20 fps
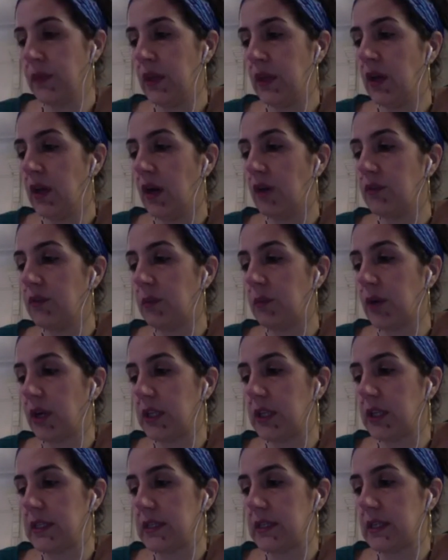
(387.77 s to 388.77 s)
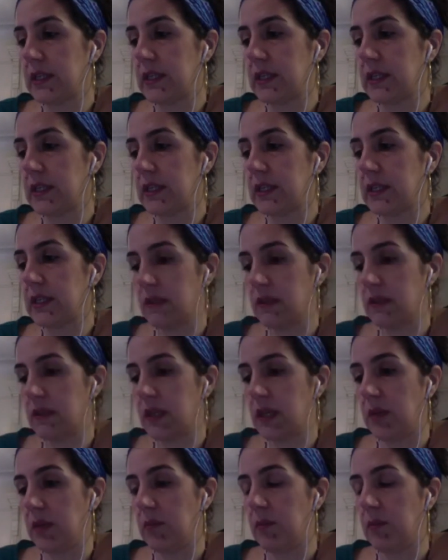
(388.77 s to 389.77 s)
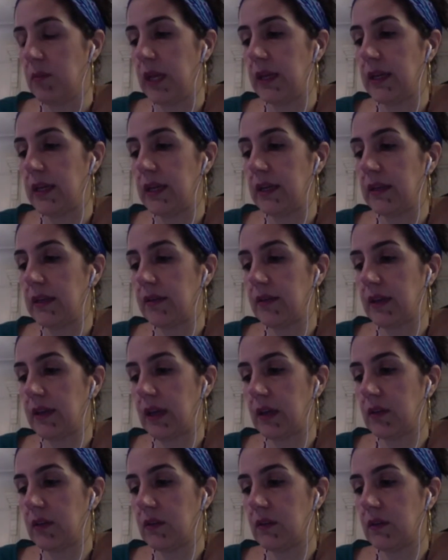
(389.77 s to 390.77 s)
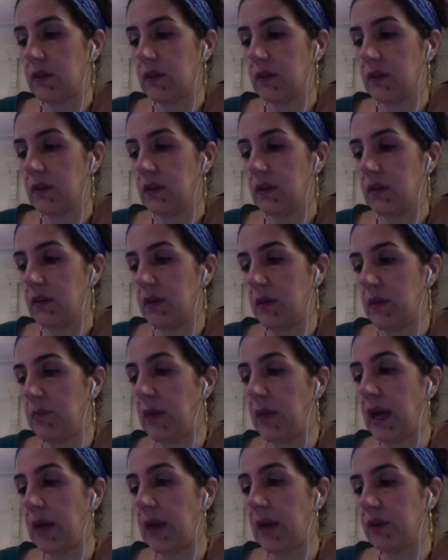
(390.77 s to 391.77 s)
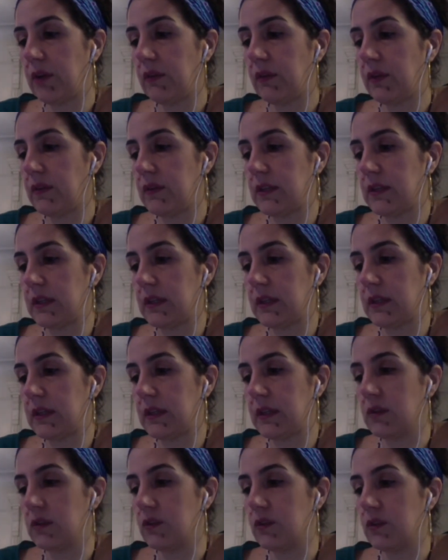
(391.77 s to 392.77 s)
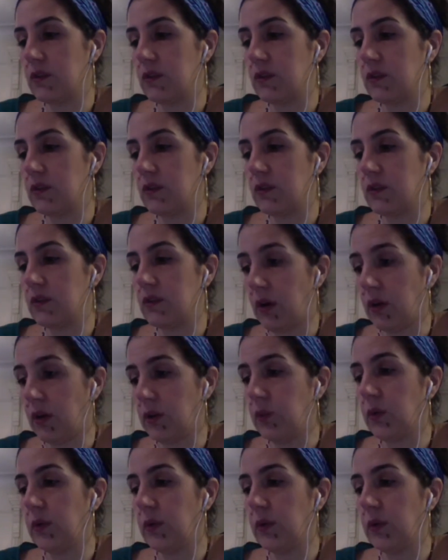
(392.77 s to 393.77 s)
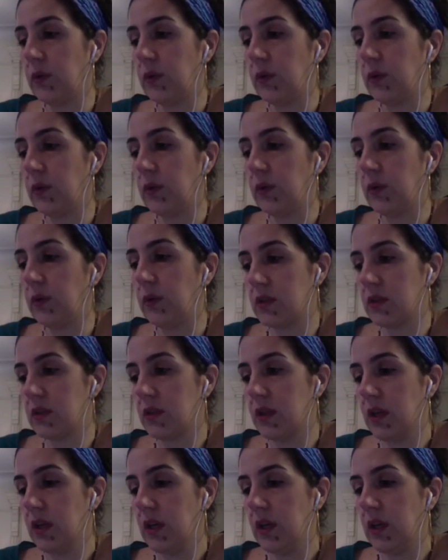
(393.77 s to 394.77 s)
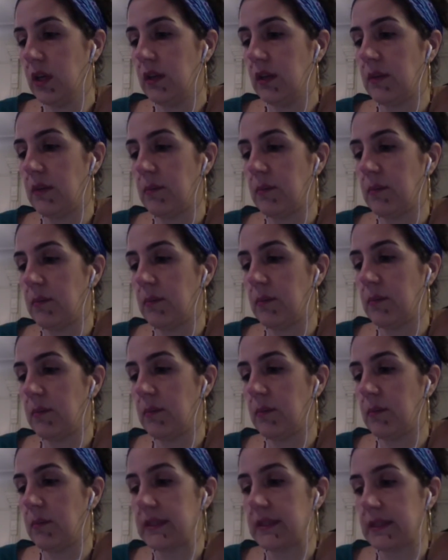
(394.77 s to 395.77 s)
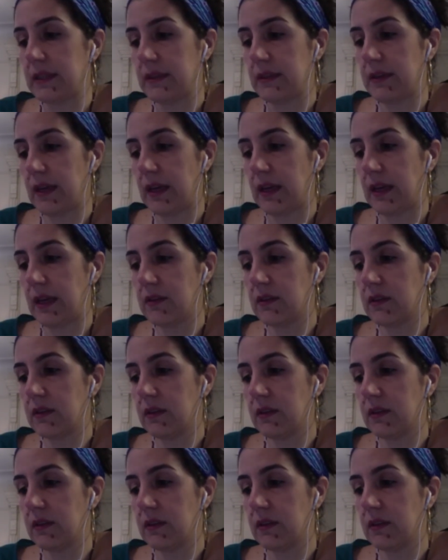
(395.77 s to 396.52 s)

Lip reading: of the bodies in the city making the text. The map of the city is to be drawn with words. The map is the text